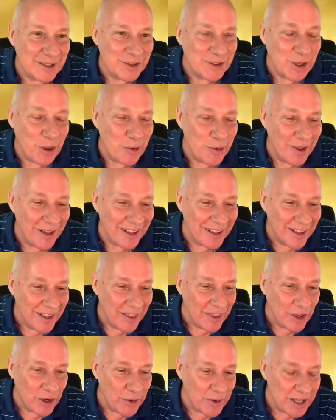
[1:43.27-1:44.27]
So
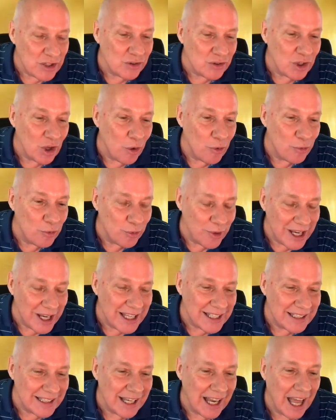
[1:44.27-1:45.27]
there is no
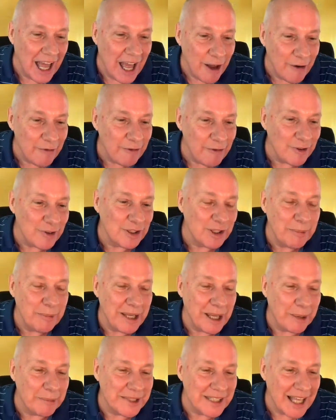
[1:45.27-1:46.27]
reason ever to
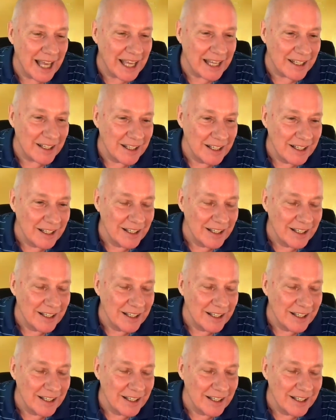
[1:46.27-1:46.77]
be upset.